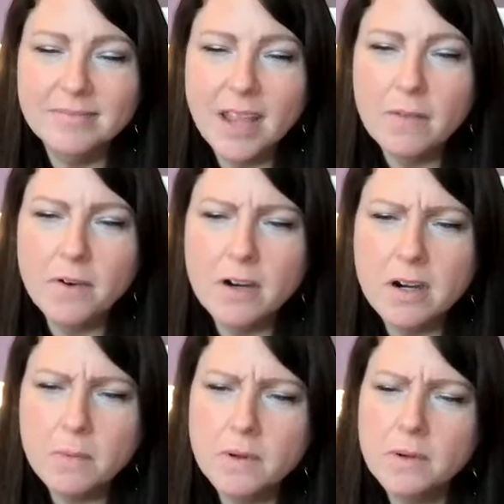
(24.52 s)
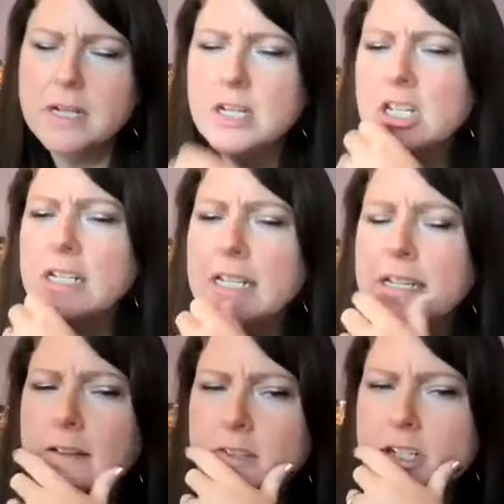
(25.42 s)
How far, where does she
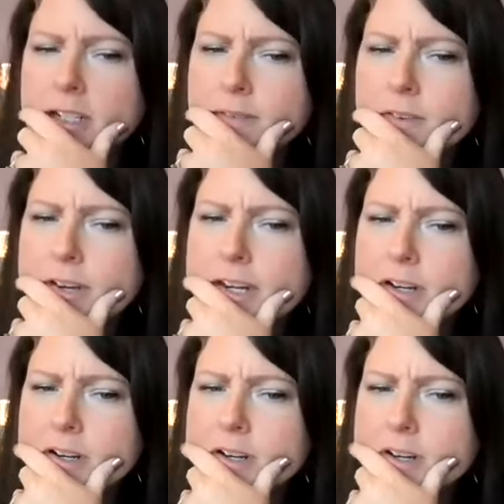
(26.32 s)
live? She live over here?